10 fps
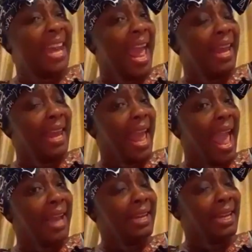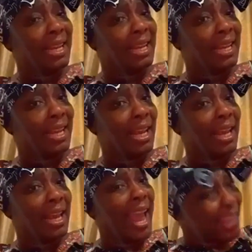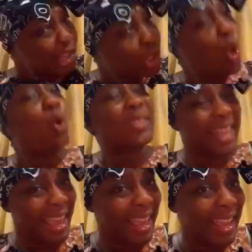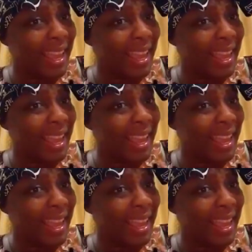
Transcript: and, and insult her.